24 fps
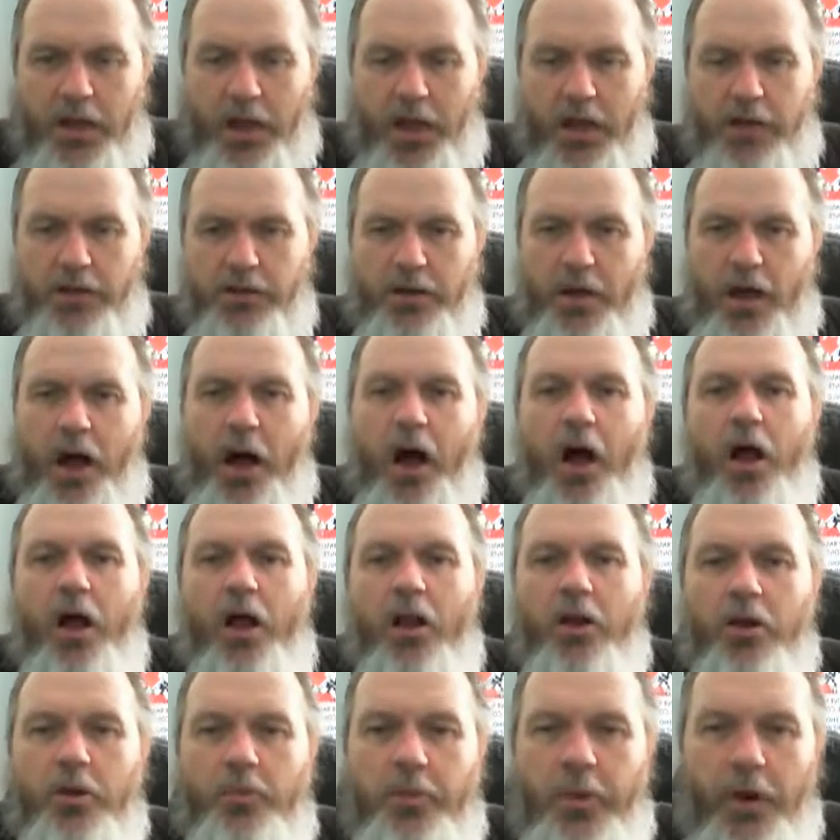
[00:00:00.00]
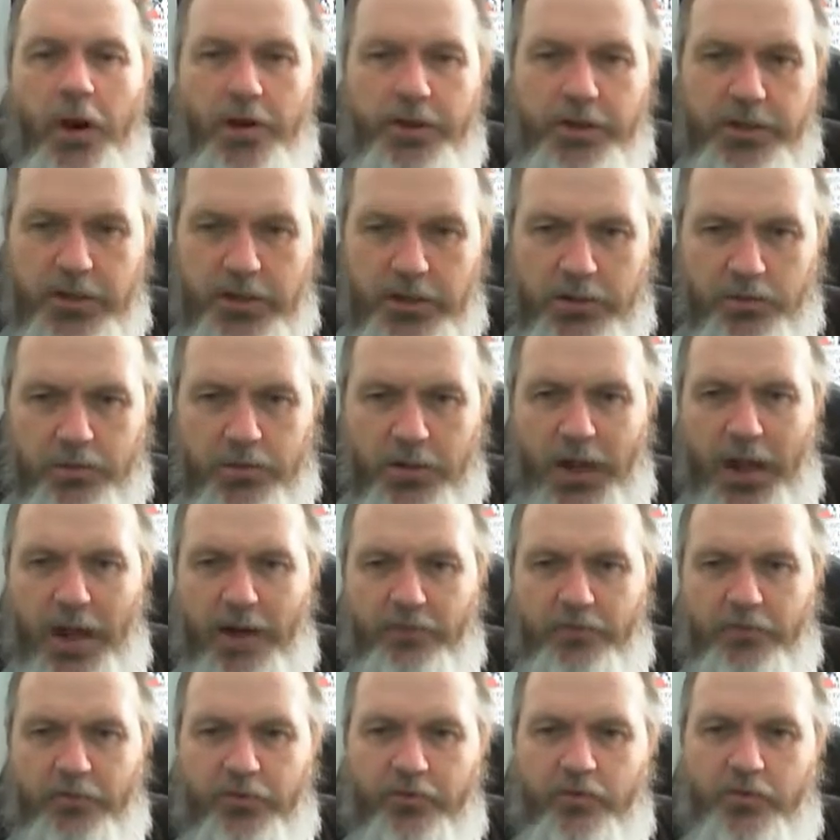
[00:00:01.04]
and all the parties would
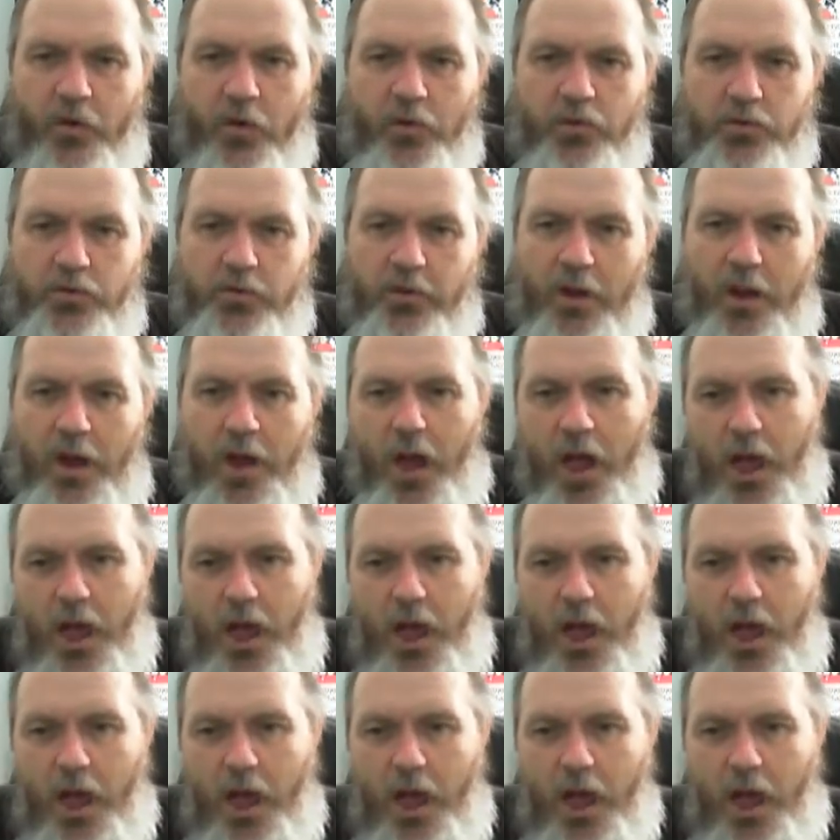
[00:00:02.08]
have to vote